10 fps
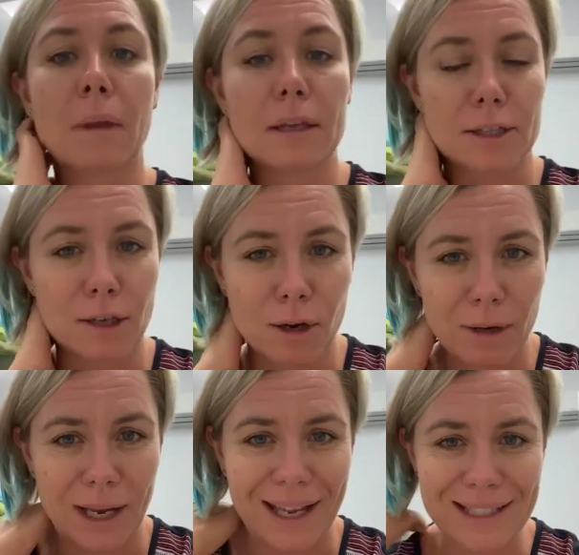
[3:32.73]

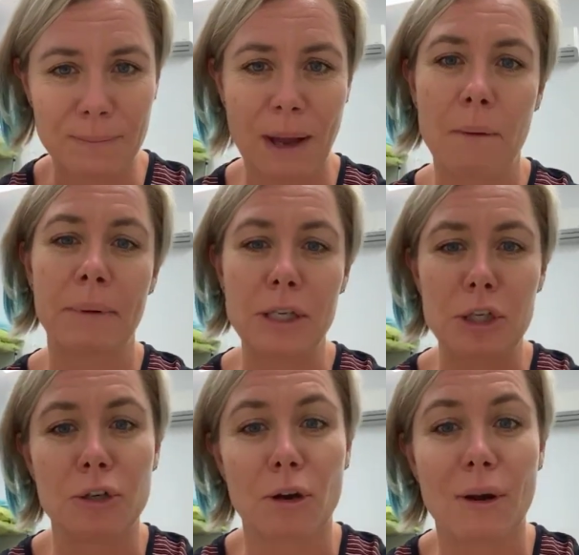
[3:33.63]
So it's about being
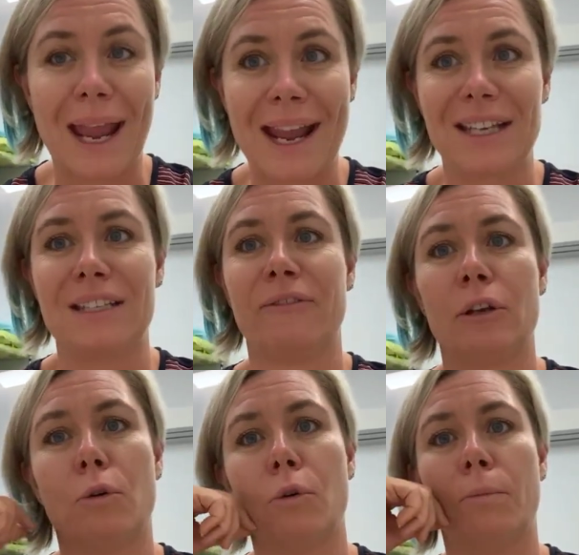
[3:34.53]
neuroactive
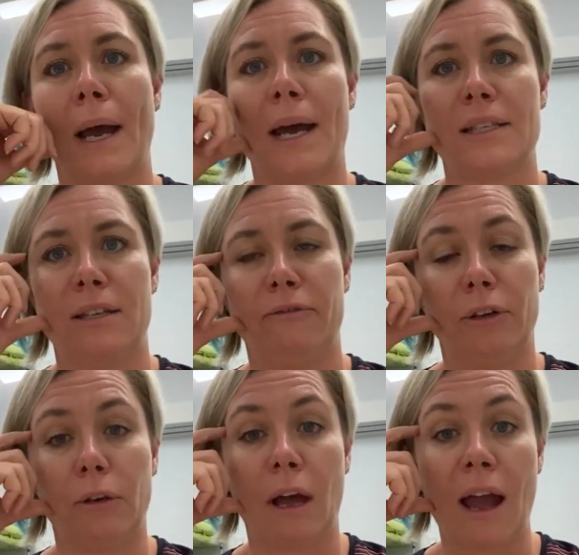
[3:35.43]
in all parts of
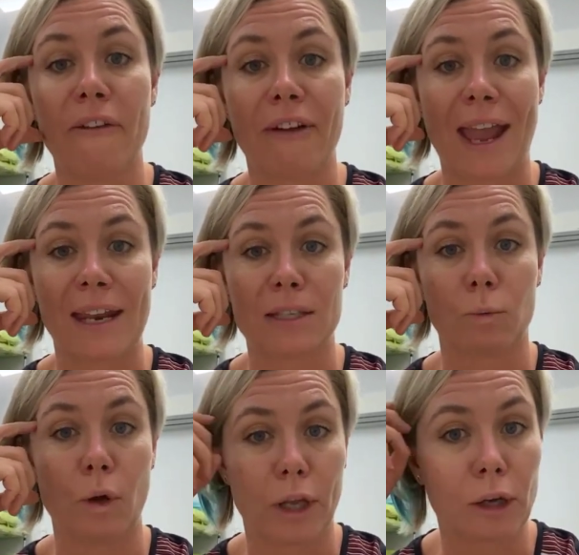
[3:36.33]
your life, and it's
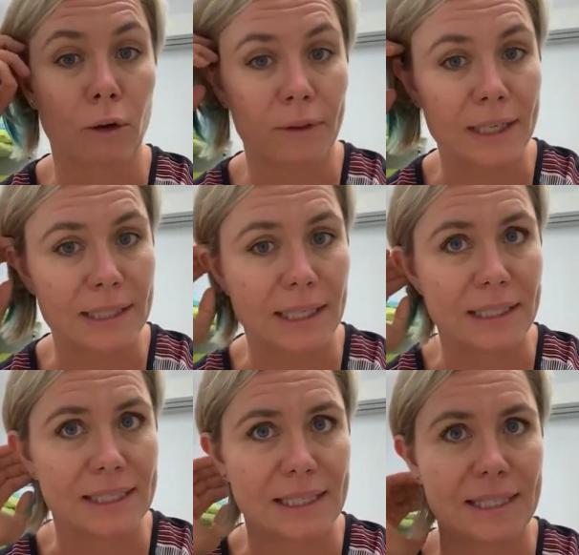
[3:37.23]
working on this
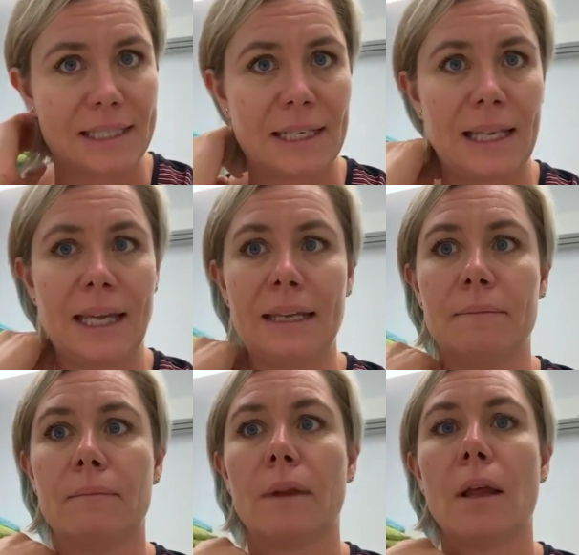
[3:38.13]
consistently.
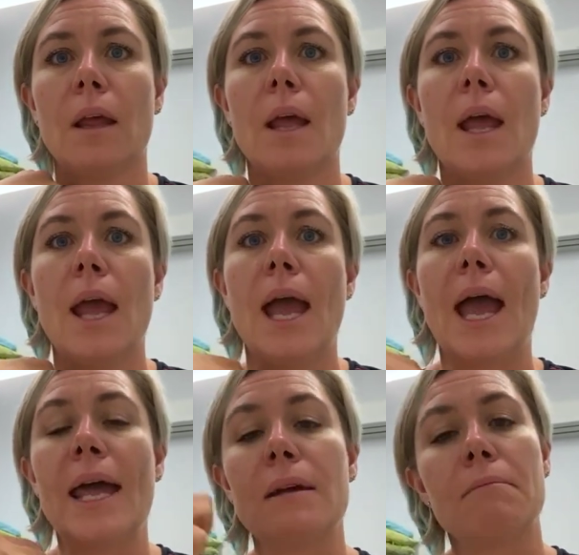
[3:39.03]

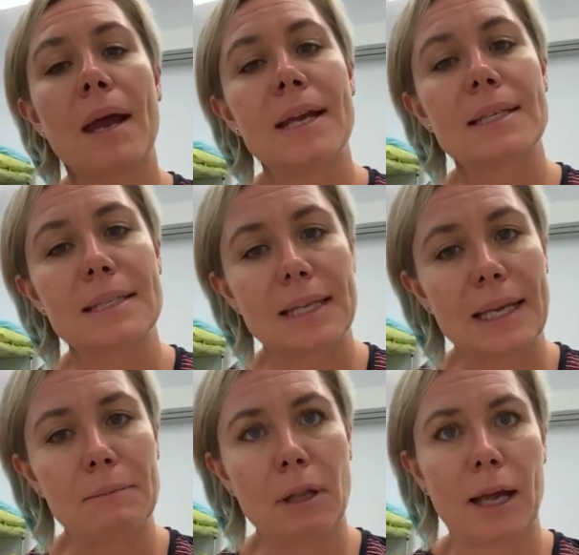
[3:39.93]
And it may
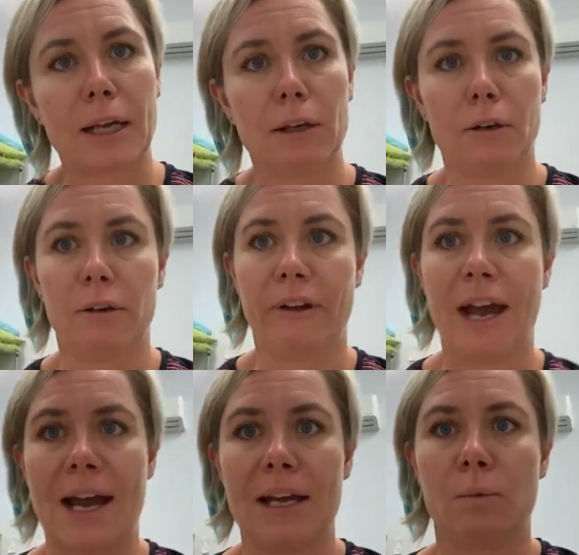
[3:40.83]
seem like a lot of
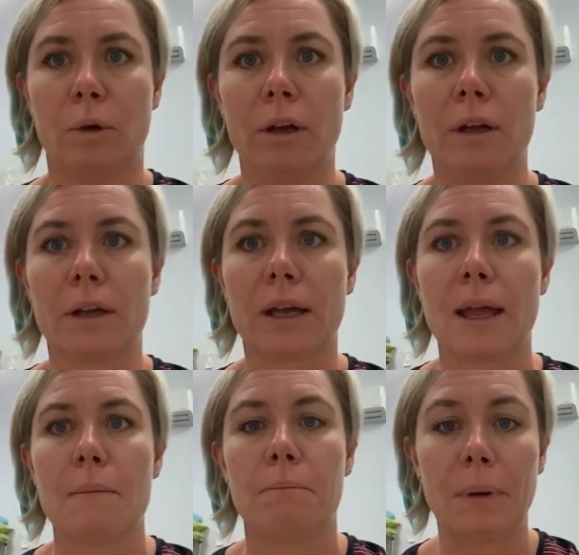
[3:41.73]
hard work,
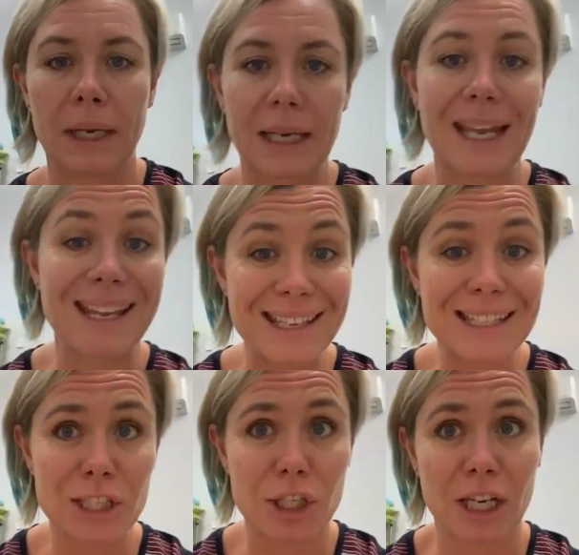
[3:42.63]
but it is
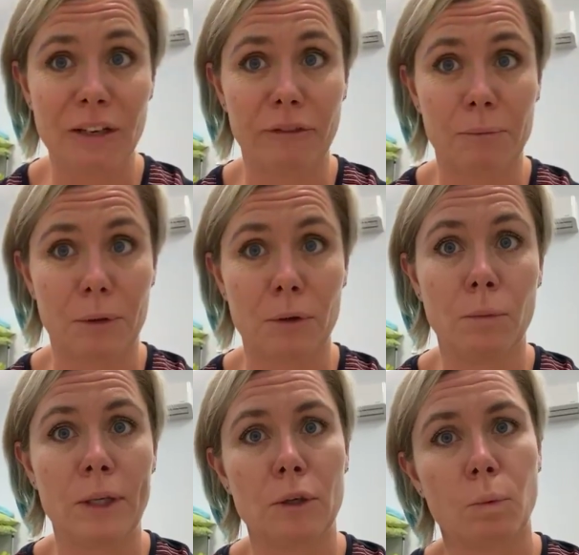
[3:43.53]
achievable
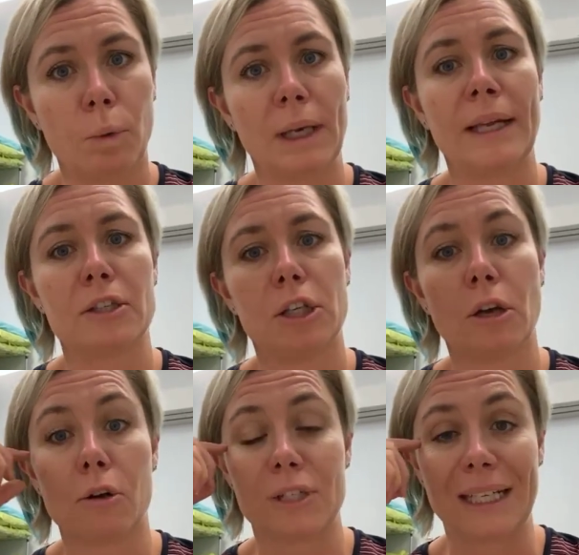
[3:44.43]
when you're willing to
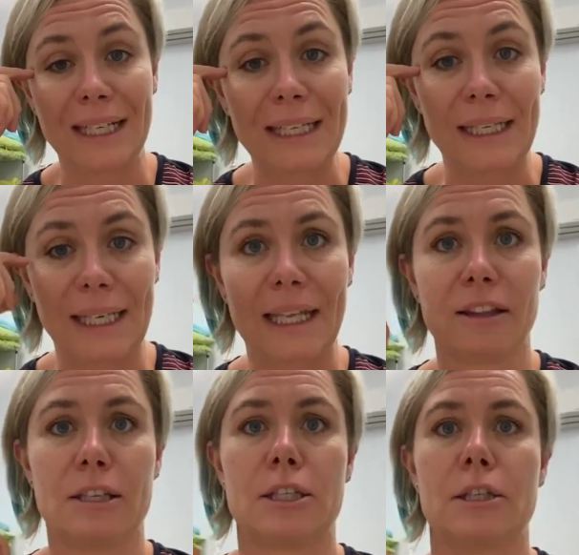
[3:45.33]
go to any
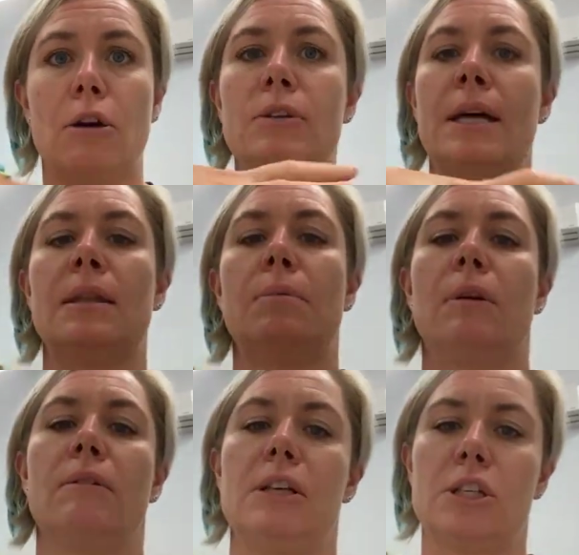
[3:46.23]
length to slow down the
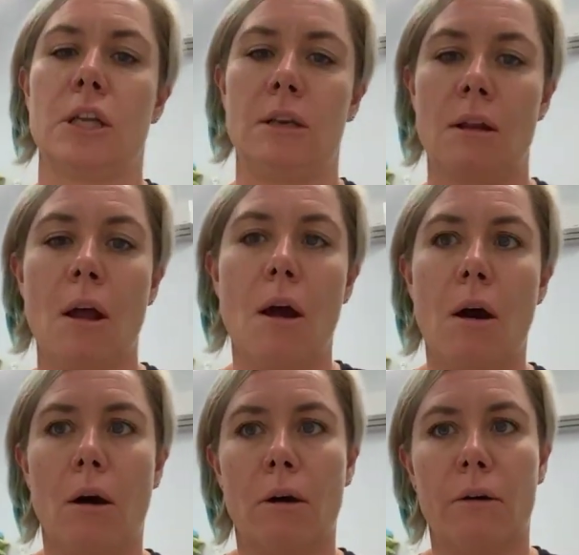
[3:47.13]
progression
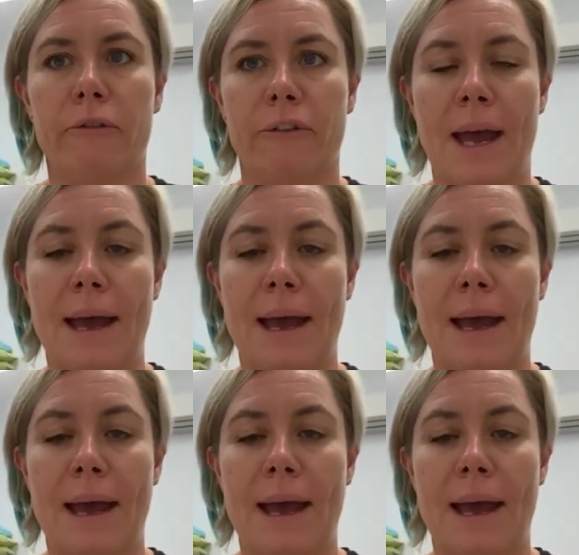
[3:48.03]
of